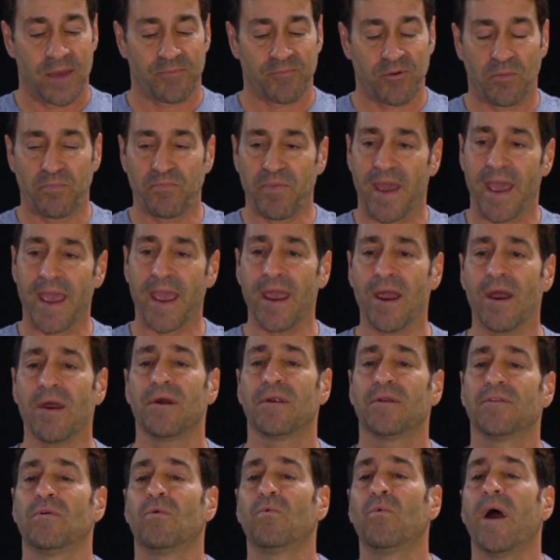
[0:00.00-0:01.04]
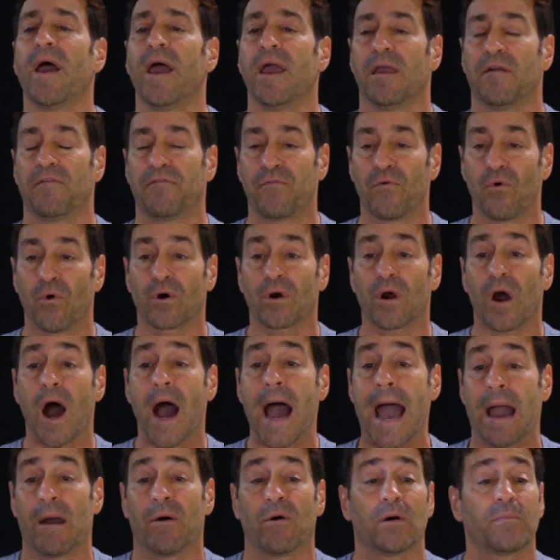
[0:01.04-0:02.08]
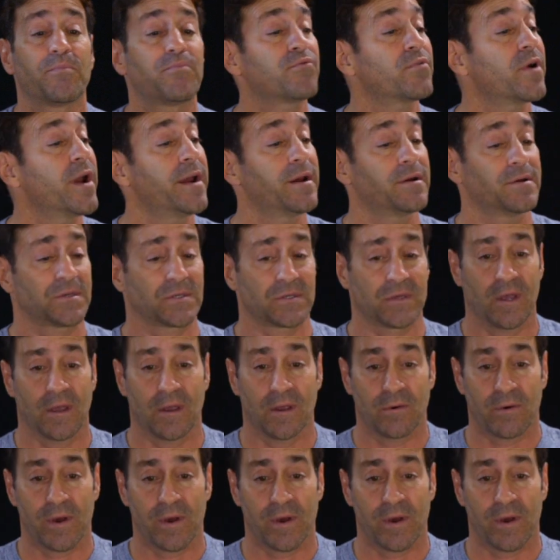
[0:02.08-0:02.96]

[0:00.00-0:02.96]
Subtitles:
prepared the way for our prayers,